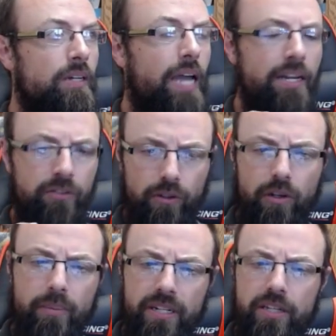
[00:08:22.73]
and it's a
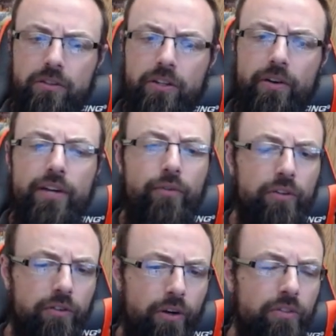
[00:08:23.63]
little bit easier if we
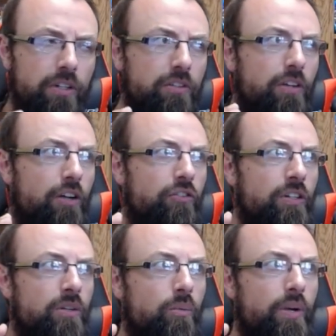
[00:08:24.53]
start the
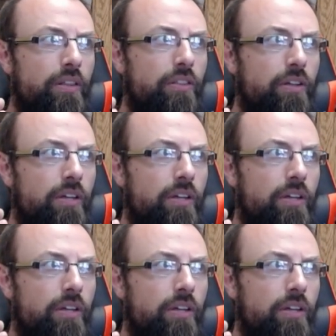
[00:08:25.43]
discussion with